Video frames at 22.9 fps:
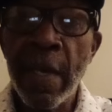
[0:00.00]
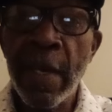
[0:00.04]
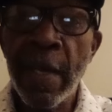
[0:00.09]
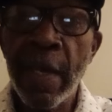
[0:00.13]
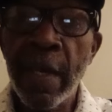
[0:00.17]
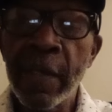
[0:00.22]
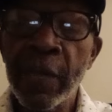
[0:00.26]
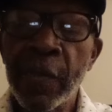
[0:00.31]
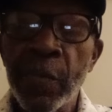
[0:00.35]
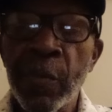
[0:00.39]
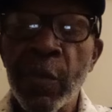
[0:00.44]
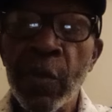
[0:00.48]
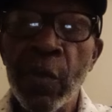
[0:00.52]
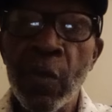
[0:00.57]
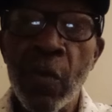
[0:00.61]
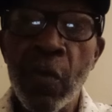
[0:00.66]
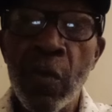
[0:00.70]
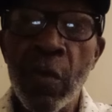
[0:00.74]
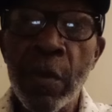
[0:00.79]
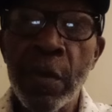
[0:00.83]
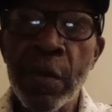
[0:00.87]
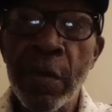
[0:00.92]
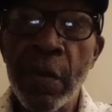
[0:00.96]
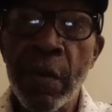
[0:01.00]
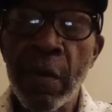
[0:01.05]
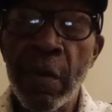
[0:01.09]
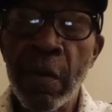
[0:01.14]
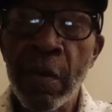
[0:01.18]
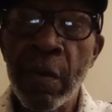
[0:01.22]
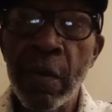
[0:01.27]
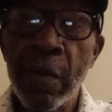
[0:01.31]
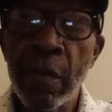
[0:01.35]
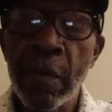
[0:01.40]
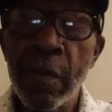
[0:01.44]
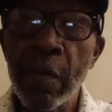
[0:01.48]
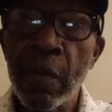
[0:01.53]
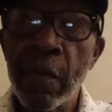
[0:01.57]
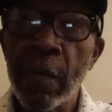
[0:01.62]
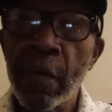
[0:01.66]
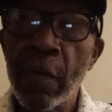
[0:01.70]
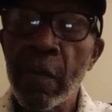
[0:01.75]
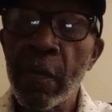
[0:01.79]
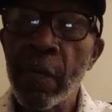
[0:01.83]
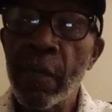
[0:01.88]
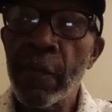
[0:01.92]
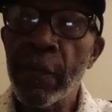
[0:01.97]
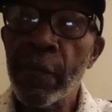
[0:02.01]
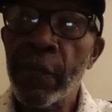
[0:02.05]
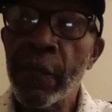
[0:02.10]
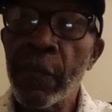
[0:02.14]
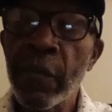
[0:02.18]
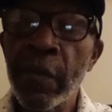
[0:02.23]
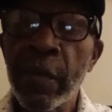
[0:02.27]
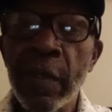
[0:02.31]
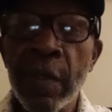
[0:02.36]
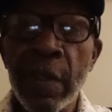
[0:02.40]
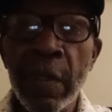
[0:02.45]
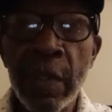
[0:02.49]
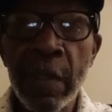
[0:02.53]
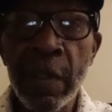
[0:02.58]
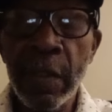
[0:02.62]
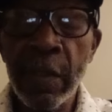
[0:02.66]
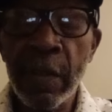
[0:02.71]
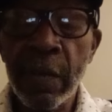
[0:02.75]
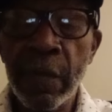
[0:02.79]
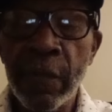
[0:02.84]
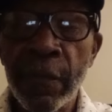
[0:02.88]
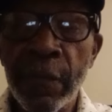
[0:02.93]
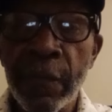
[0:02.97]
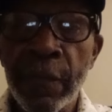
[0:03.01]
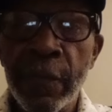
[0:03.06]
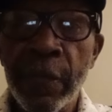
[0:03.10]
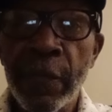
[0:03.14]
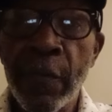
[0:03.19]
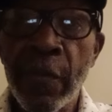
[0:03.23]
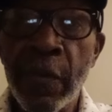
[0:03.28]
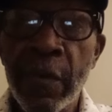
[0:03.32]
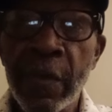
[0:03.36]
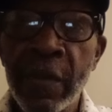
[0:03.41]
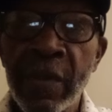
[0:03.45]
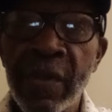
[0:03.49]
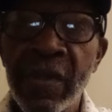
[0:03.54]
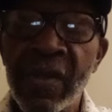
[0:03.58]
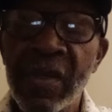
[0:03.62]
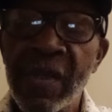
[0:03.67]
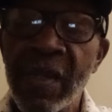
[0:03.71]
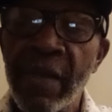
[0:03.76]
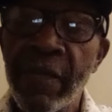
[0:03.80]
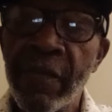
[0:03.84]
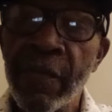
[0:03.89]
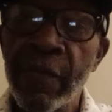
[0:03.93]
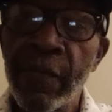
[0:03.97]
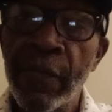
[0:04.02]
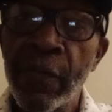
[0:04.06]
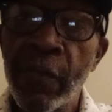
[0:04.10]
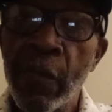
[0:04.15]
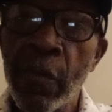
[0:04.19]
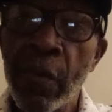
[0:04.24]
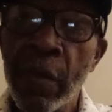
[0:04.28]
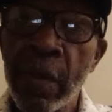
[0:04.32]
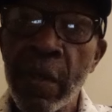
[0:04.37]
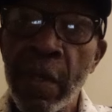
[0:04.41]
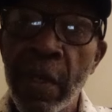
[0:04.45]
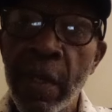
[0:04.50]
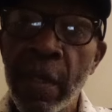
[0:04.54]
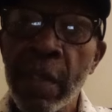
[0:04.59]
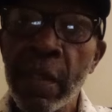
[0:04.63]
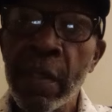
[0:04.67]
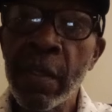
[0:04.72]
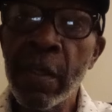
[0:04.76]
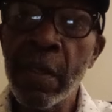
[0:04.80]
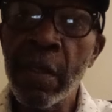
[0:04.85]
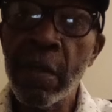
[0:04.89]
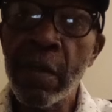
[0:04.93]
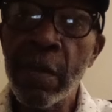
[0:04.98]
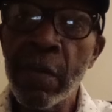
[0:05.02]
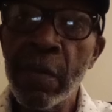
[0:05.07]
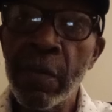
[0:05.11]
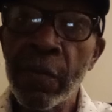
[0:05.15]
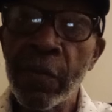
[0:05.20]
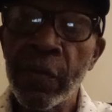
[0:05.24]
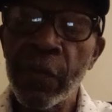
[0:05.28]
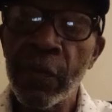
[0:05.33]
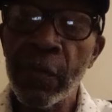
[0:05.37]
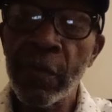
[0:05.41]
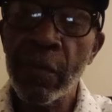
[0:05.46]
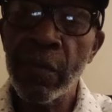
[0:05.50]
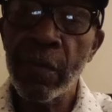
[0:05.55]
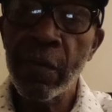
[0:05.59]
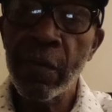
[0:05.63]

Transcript: has been going on for at least 47, 48 years.